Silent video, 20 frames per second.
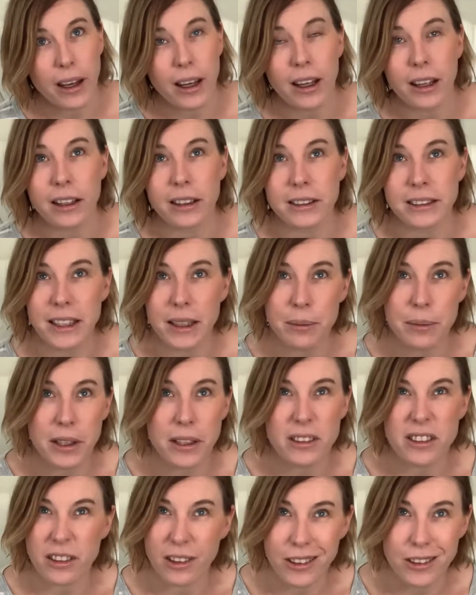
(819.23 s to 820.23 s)
and a tip
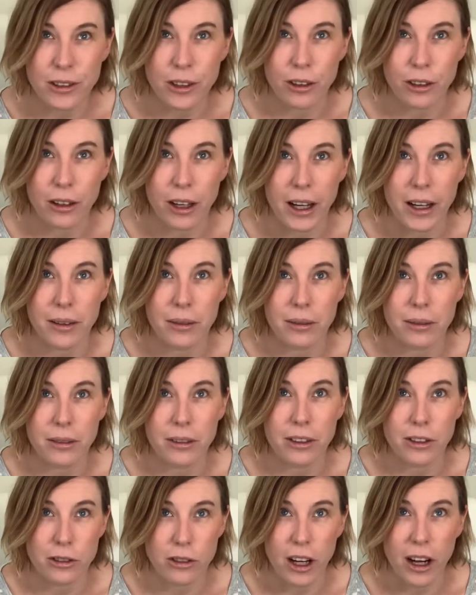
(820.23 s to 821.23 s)
that's not so great,
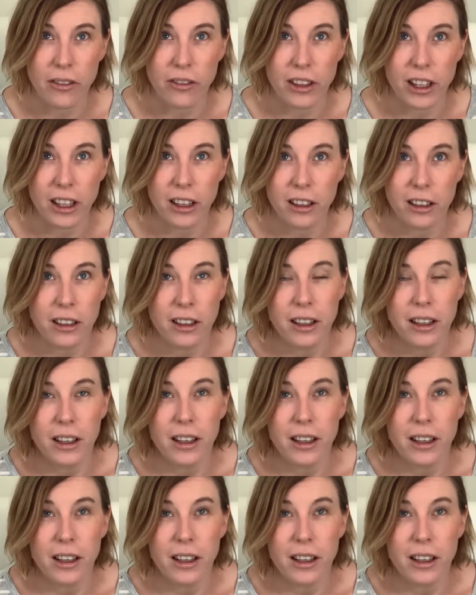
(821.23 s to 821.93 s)
the traffic.